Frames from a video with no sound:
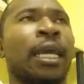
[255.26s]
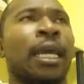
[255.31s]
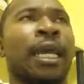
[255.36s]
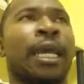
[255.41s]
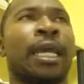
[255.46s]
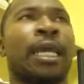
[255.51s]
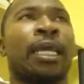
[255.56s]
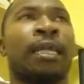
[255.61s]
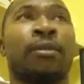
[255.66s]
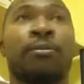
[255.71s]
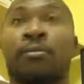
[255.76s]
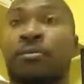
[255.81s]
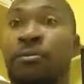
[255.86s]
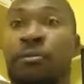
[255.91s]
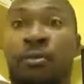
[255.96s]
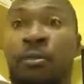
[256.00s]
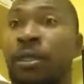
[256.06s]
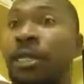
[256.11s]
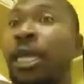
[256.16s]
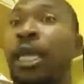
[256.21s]
And
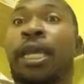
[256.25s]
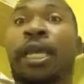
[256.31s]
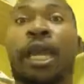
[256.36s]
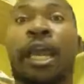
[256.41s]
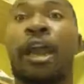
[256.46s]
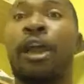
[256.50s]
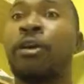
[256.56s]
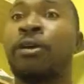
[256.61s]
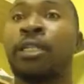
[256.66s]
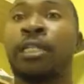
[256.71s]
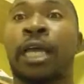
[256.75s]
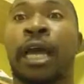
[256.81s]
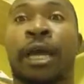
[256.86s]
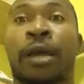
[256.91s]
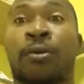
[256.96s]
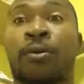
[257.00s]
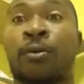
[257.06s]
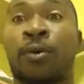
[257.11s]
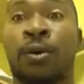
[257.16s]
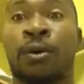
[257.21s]
King Herod,
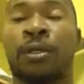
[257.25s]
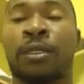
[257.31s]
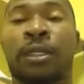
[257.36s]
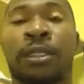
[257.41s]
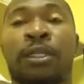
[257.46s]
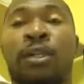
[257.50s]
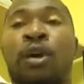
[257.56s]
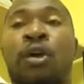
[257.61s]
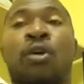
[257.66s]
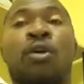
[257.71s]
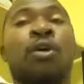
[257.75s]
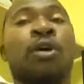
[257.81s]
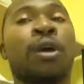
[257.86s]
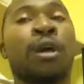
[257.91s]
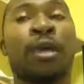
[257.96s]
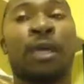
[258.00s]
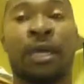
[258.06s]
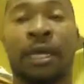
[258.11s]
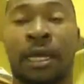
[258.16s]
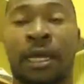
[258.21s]
like, you know,
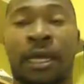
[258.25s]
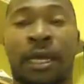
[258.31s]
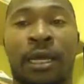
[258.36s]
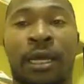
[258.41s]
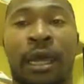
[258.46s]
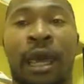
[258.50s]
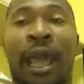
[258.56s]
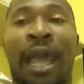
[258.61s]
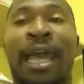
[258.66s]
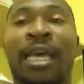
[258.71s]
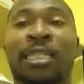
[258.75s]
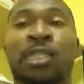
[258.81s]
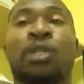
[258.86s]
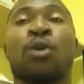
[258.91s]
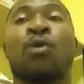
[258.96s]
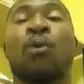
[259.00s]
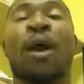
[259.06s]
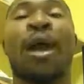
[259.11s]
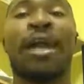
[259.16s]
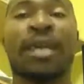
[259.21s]
uh, asked
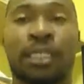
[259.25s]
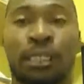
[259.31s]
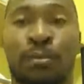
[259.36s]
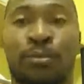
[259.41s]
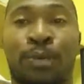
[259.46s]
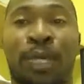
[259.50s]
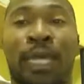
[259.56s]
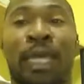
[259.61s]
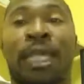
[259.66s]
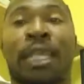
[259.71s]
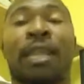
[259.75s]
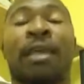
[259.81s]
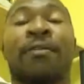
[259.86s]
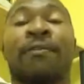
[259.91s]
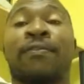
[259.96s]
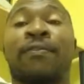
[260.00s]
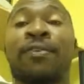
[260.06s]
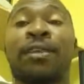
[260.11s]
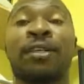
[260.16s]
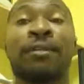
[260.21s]
the wise men
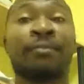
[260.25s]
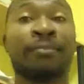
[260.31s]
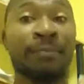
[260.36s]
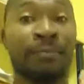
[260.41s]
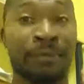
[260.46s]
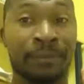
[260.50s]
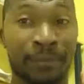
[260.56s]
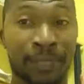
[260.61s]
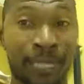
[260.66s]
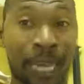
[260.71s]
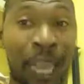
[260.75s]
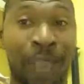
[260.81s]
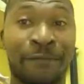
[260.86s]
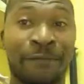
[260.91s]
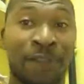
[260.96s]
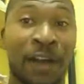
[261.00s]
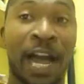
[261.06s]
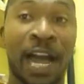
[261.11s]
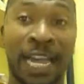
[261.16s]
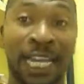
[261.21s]
if
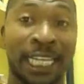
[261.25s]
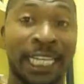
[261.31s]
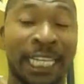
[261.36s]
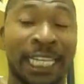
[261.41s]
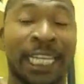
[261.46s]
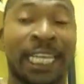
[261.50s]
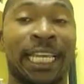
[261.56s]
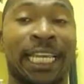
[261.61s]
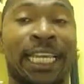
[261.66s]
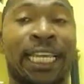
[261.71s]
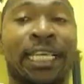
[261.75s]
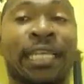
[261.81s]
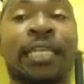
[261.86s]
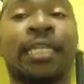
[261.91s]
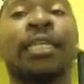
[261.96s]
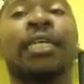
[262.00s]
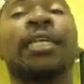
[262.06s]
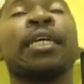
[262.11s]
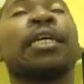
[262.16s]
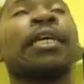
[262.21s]
they find the
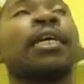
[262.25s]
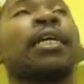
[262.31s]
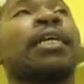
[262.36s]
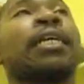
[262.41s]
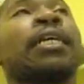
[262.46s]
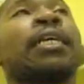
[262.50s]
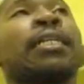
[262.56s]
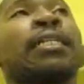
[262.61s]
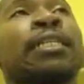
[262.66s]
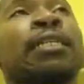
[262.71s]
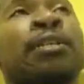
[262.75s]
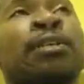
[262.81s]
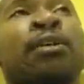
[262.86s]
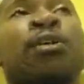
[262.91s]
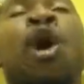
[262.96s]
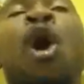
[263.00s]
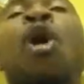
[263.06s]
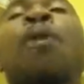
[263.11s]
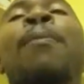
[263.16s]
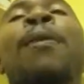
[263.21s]
king, uh,
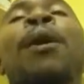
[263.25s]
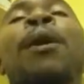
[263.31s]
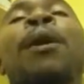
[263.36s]
go